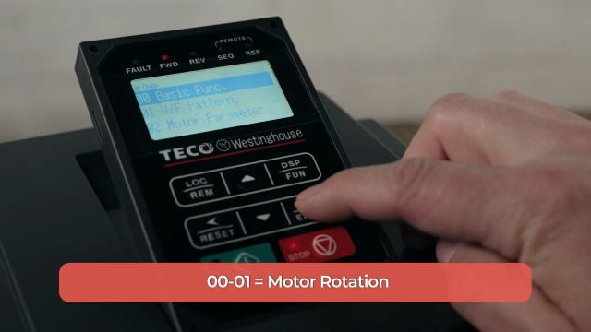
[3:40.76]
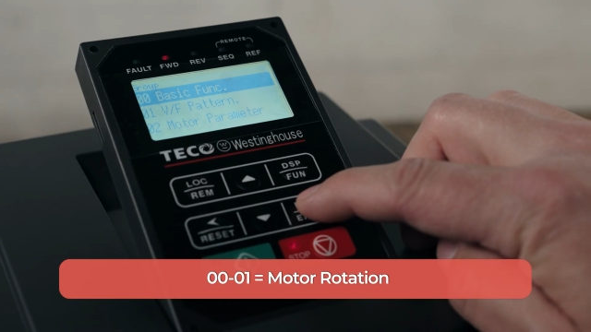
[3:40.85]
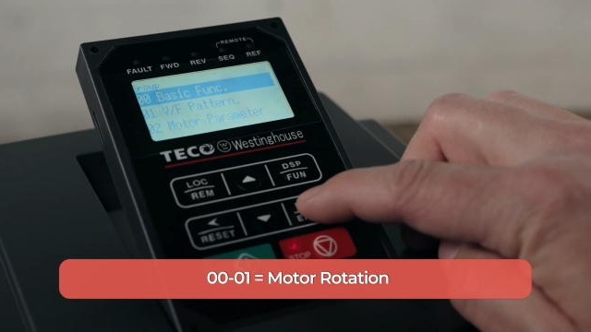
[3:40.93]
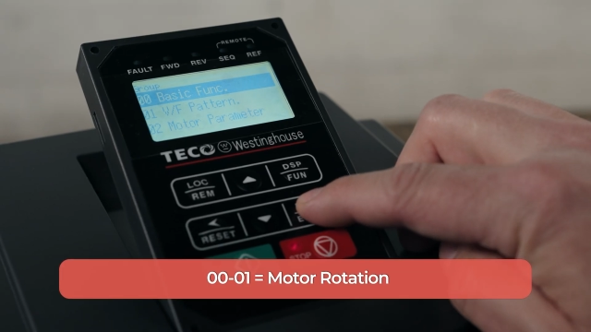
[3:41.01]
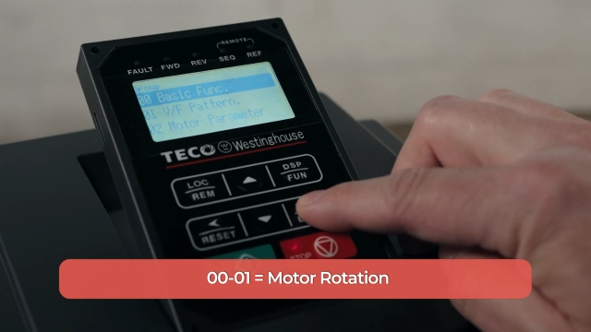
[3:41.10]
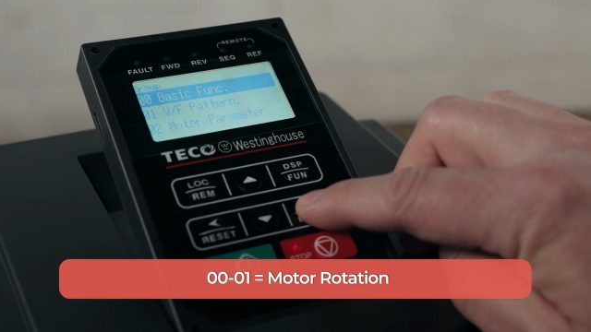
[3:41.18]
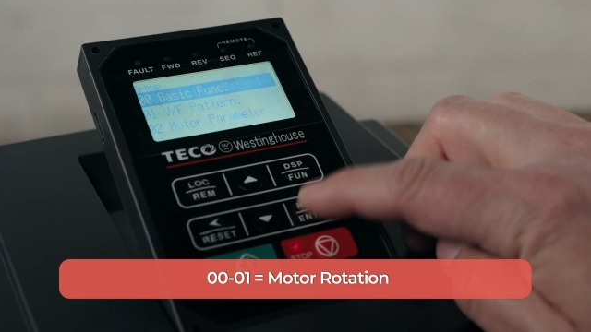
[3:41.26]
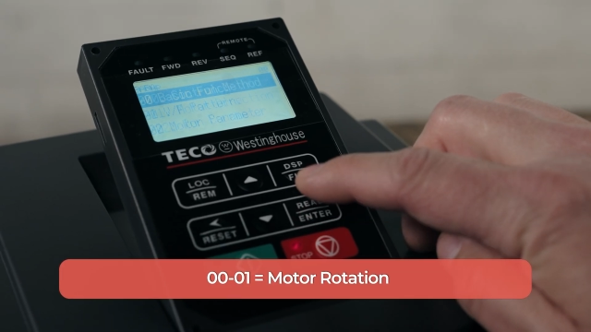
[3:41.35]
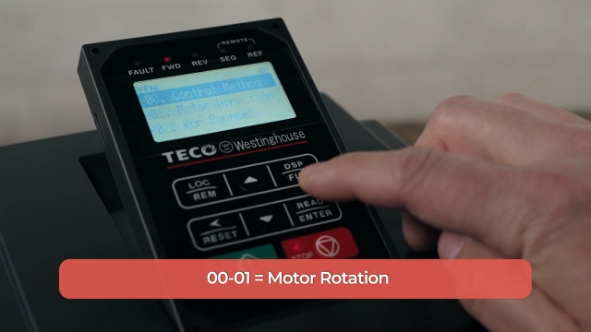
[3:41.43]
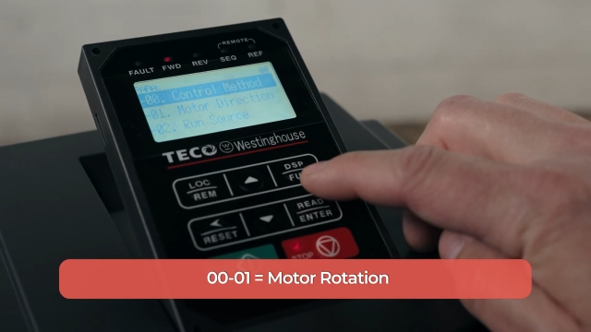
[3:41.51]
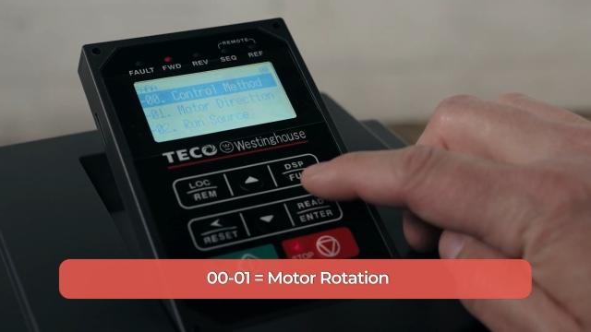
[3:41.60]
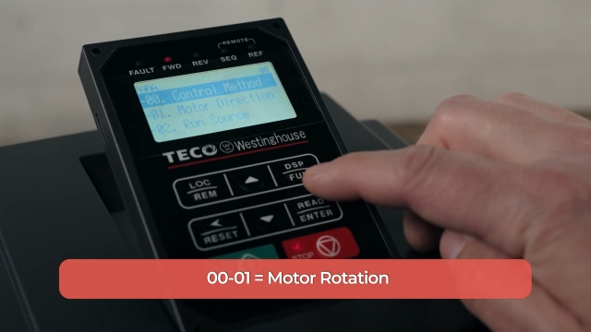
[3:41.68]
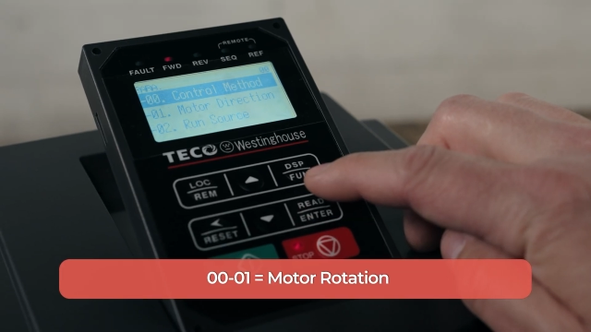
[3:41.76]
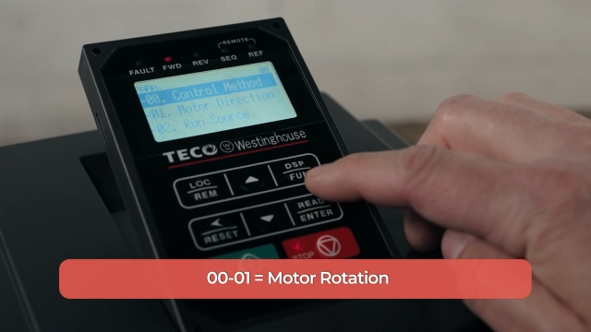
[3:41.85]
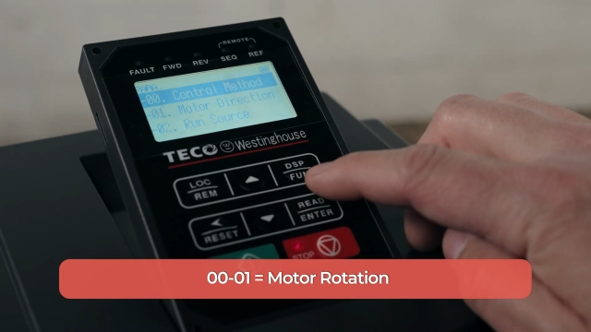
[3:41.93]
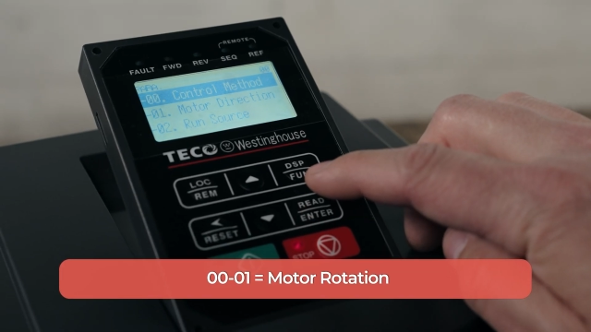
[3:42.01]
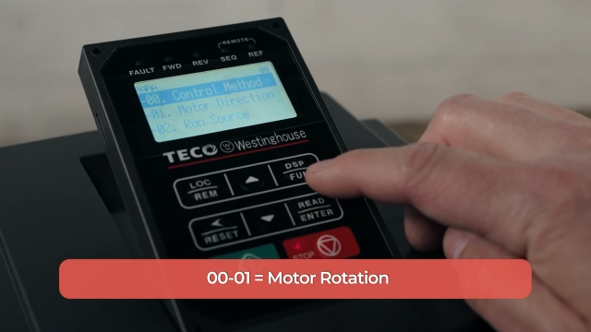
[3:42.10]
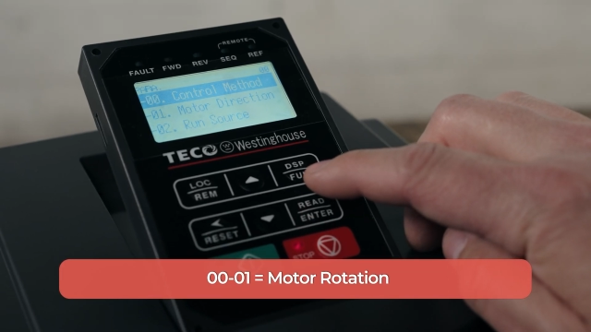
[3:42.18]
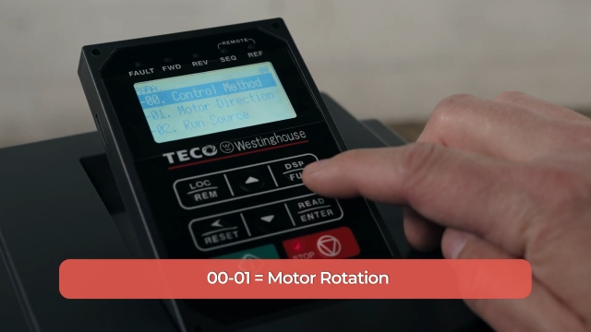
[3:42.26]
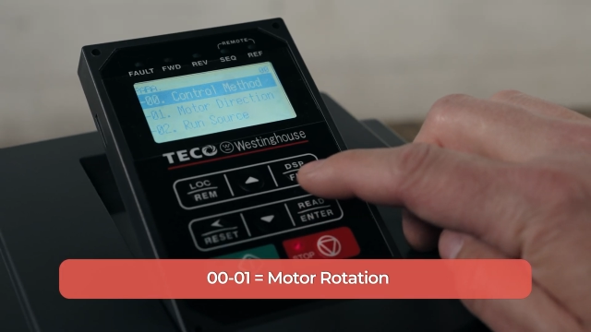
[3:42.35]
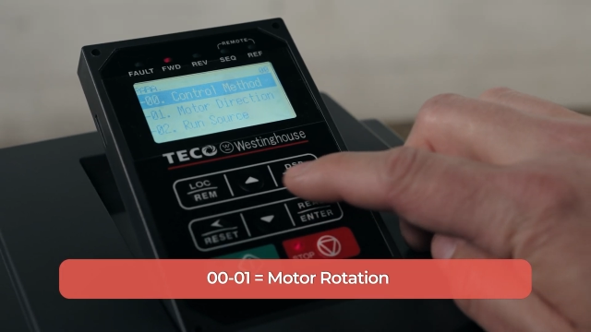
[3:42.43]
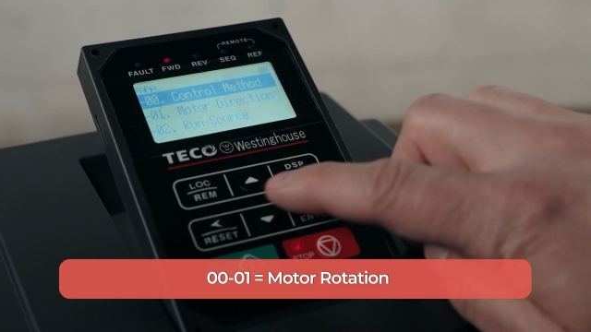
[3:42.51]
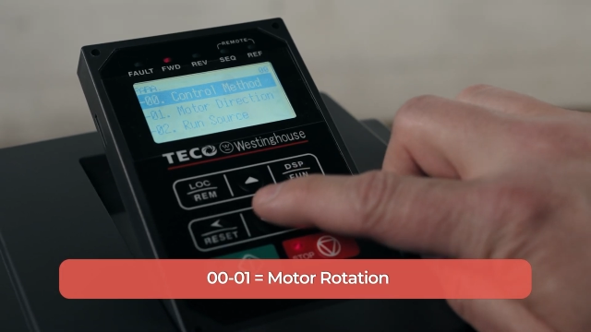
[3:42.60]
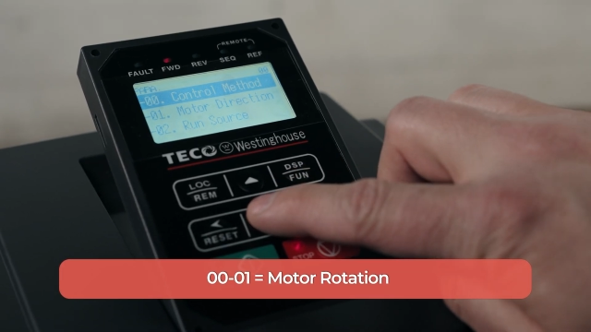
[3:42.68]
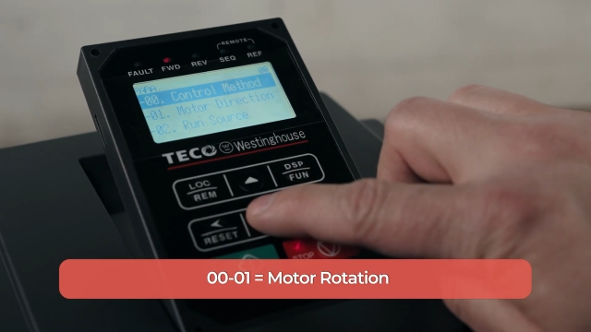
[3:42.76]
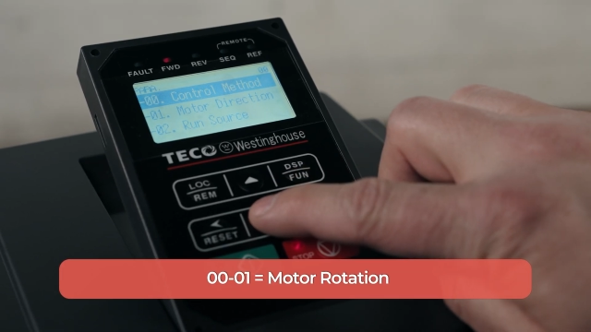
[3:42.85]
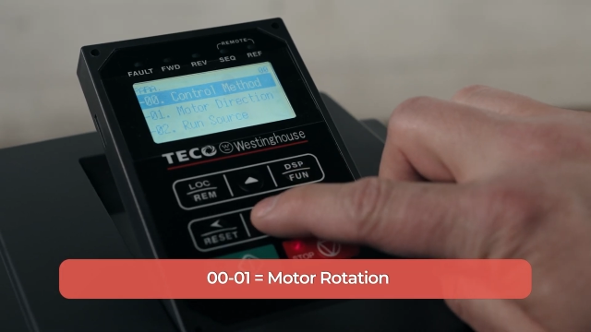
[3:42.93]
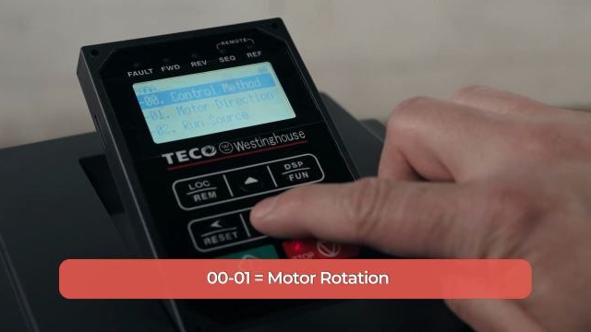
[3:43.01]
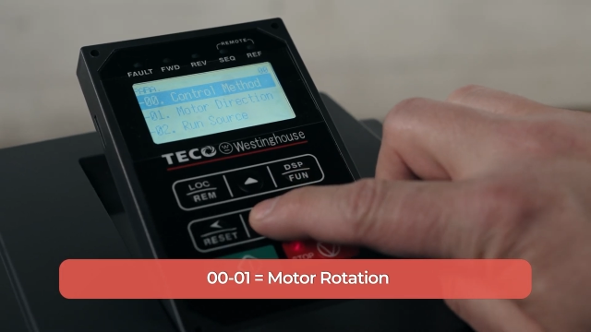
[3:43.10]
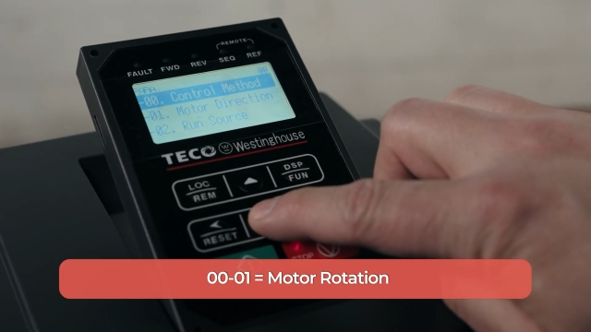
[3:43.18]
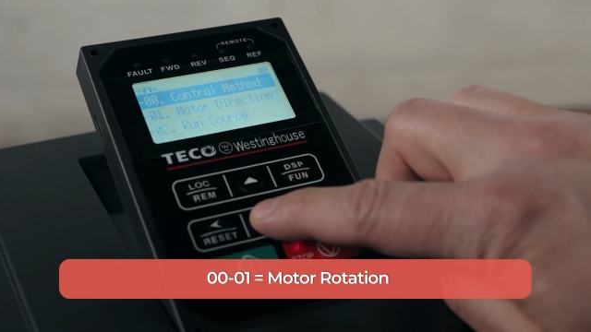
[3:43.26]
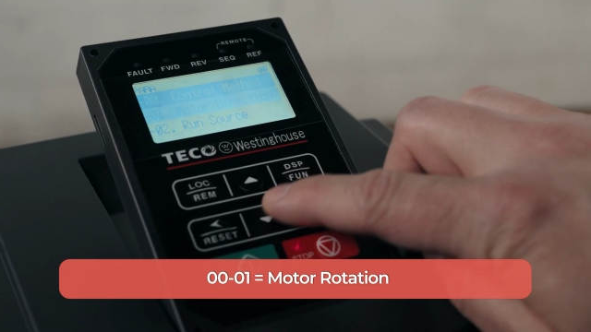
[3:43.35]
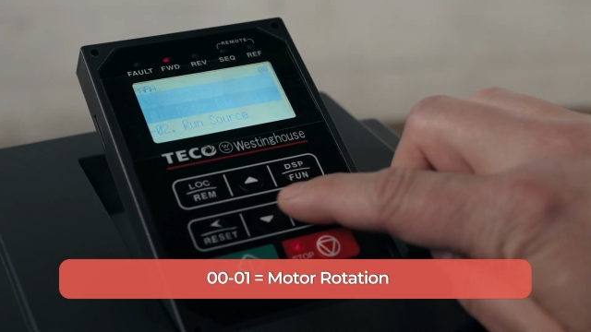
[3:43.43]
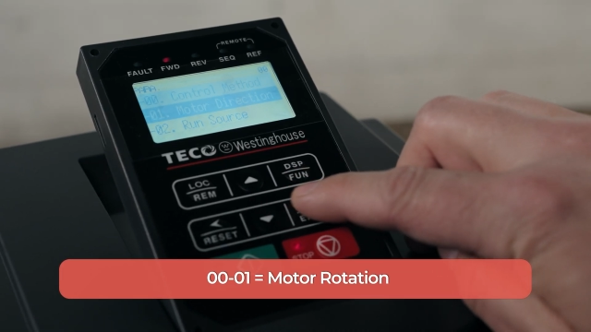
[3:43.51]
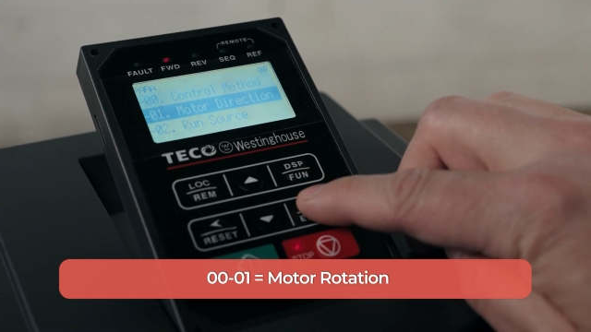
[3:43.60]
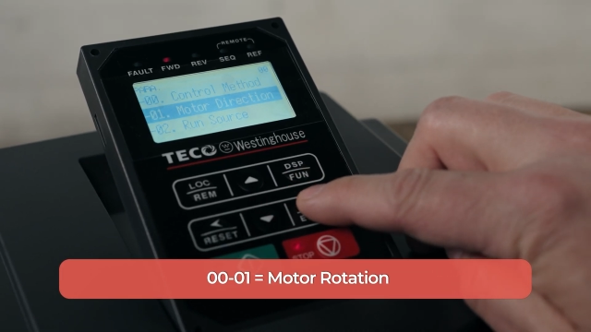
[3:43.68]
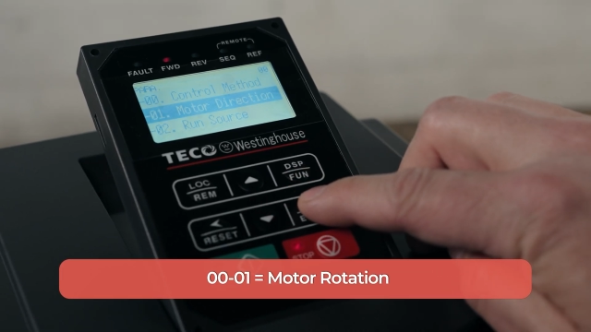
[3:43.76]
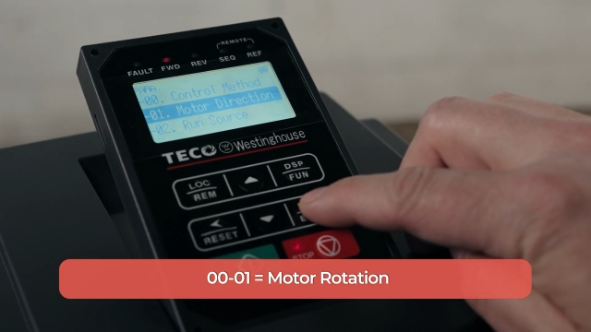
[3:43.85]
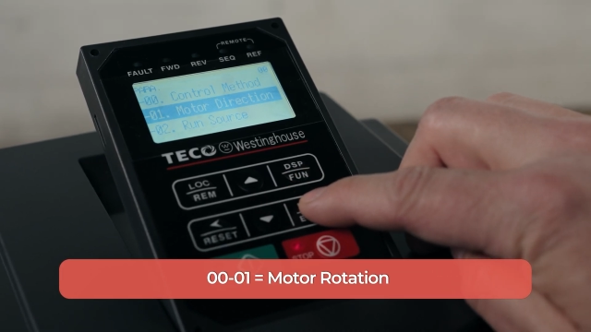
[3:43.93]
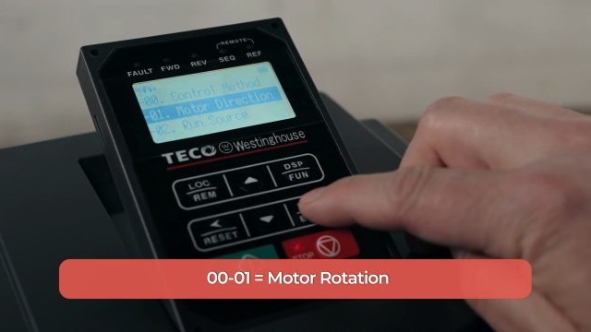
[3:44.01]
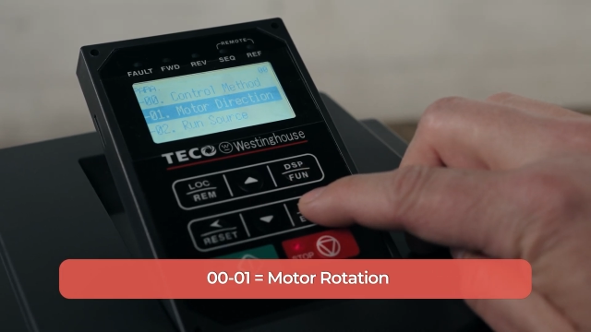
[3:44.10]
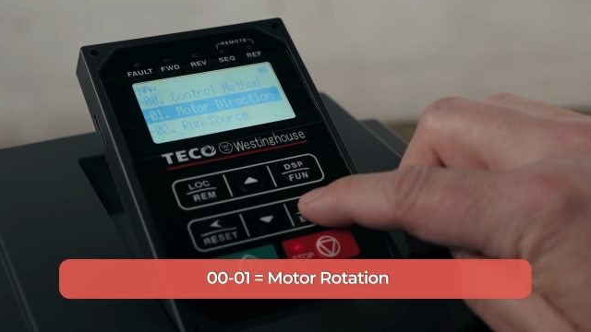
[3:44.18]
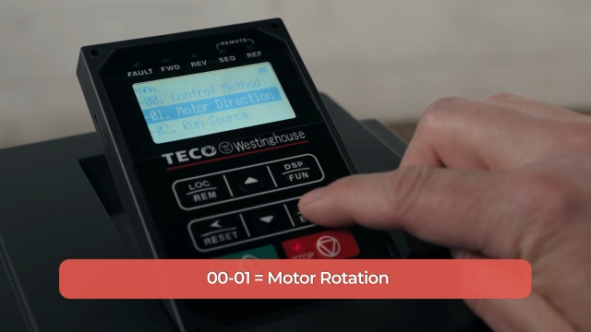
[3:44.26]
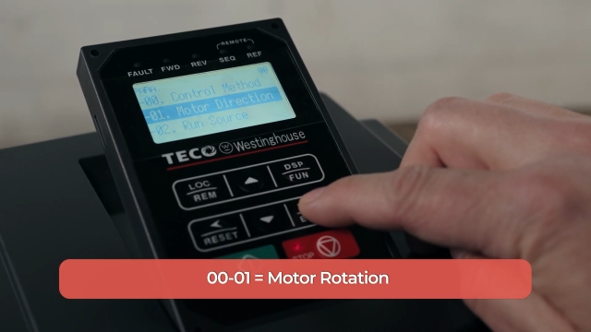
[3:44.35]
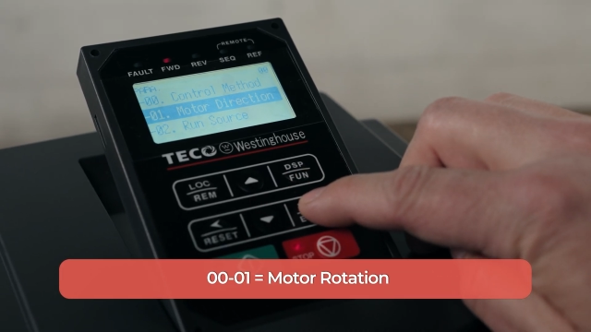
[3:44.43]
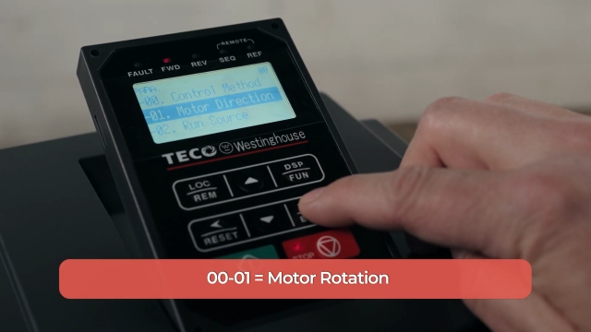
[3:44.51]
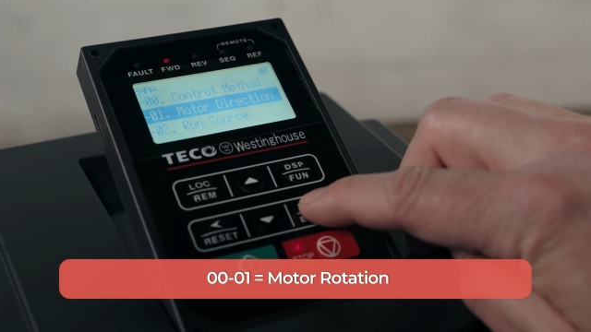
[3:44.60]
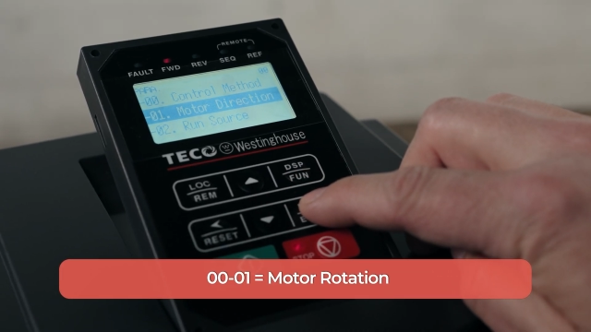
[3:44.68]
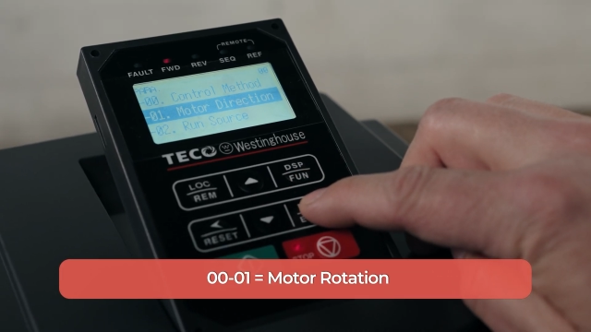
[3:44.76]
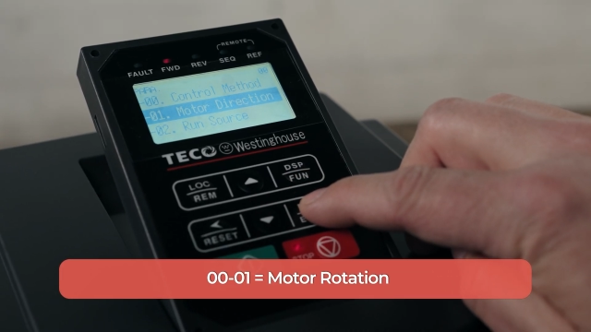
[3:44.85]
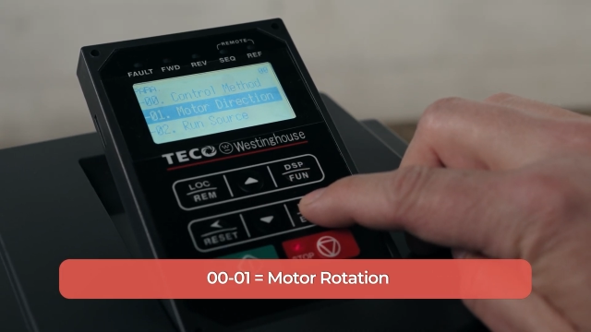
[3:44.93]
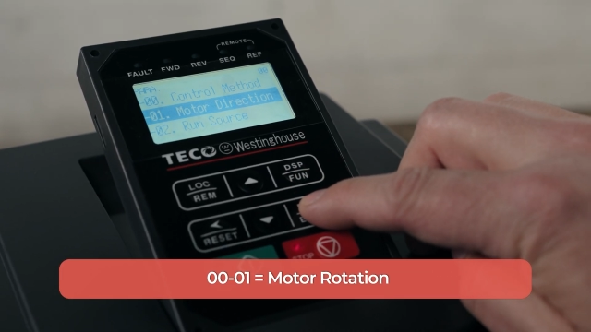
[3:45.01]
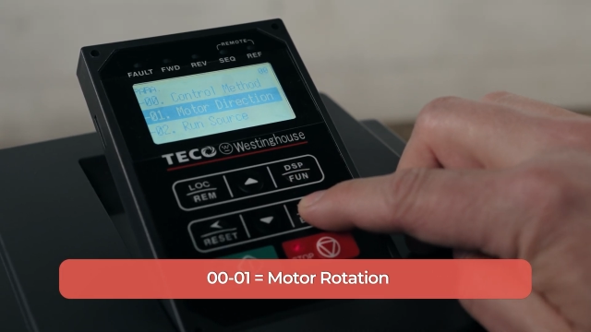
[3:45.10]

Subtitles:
Nobody's mouth can be seen.